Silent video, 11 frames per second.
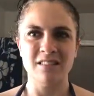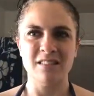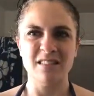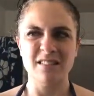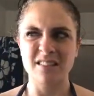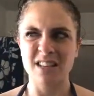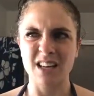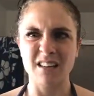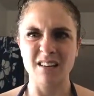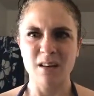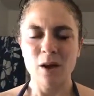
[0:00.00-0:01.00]
I was
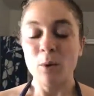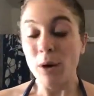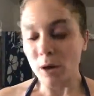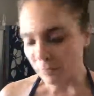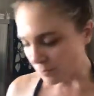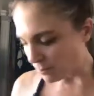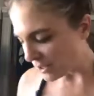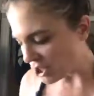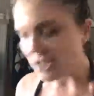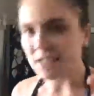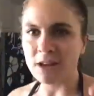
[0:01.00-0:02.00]
like, well, but
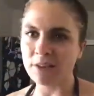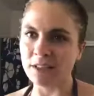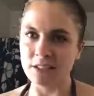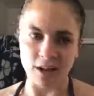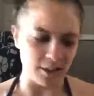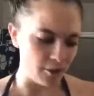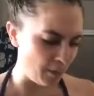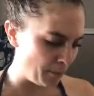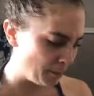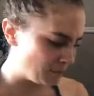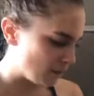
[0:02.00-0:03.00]
she's not really talking crap
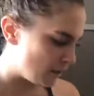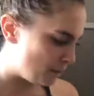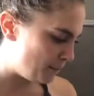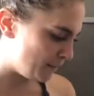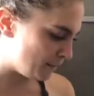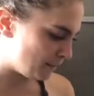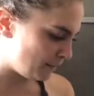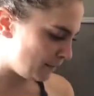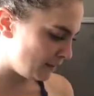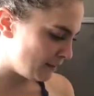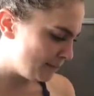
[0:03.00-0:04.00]
on Madonna.
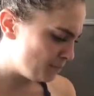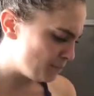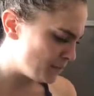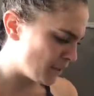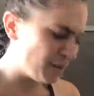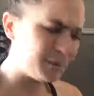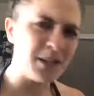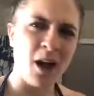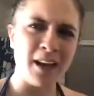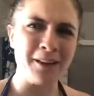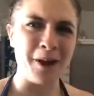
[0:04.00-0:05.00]
Apparently, Madonna was
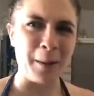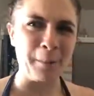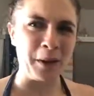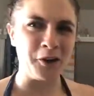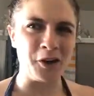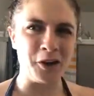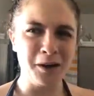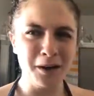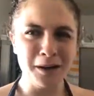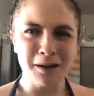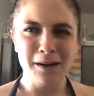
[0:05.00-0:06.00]
talking crap on
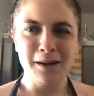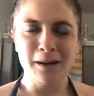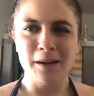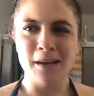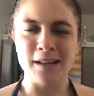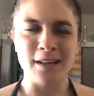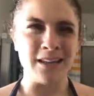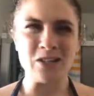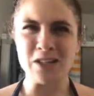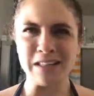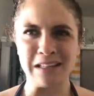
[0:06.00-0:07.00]
her. And, like,
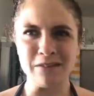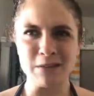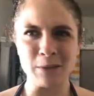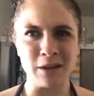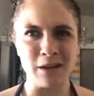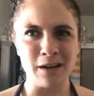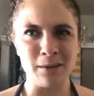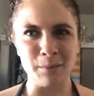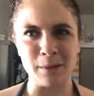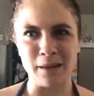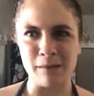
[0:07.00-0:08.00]
she loves
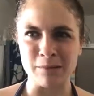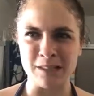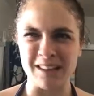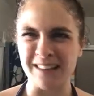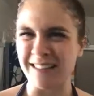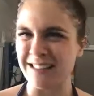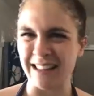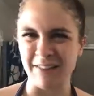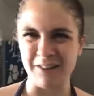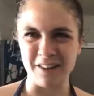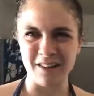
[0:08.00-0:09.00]
Madonna, but, like, Madonna doesn't
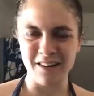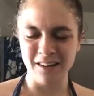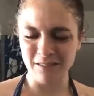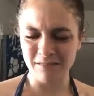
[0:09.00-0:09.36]
love her.